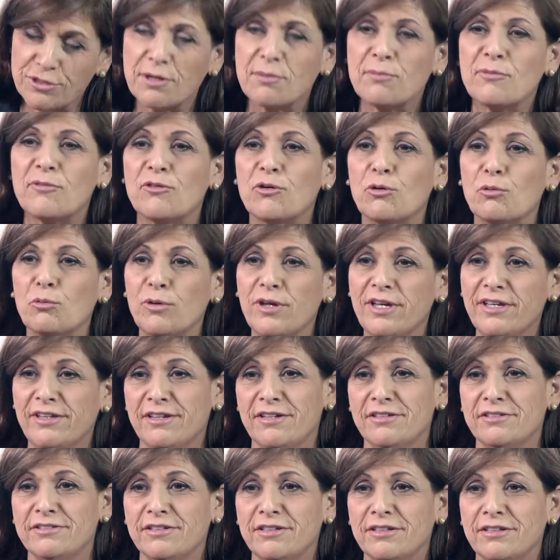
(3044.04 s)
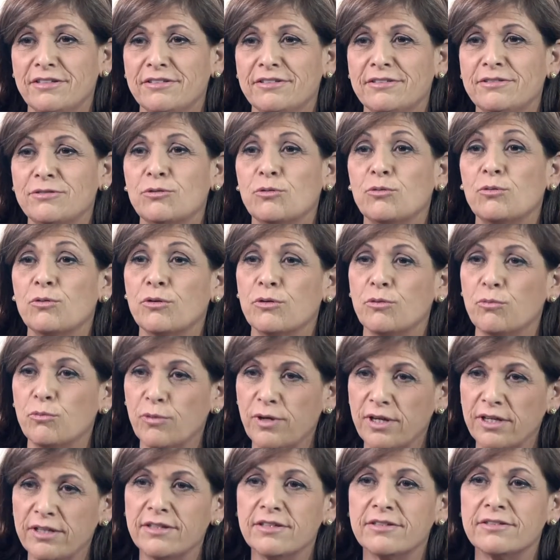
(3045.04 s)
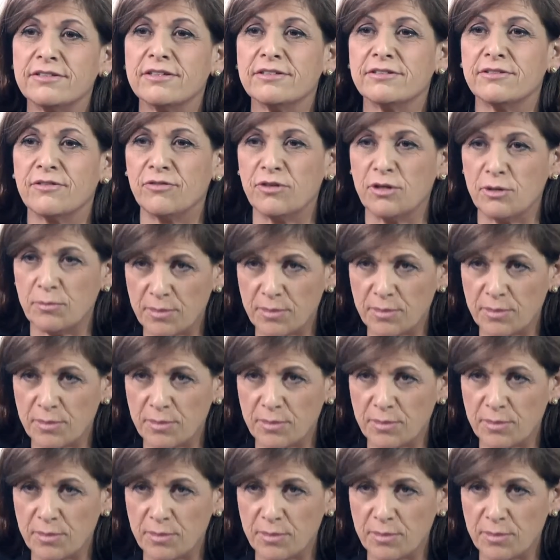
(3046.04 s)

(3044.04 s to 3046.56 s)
some of her weaknesses or the weaknesses of the